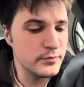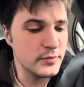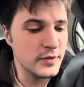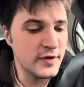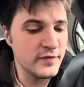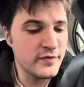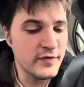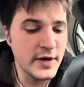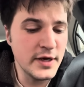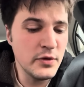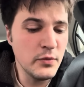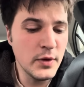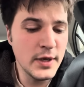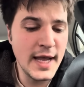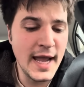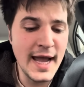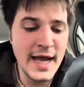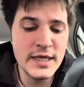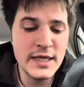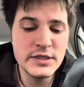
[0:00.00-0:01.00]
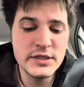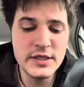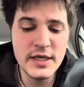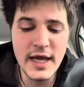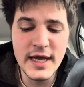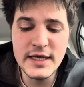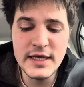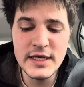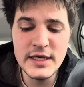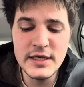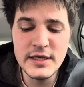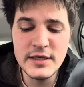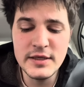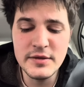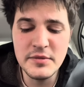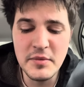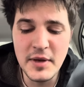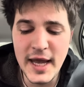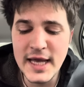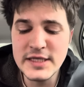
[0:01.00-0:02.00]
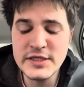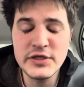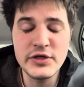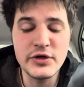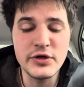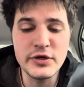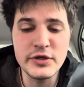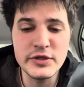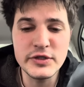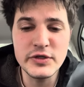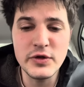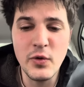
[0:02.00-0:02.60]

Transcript: if anyone has any answers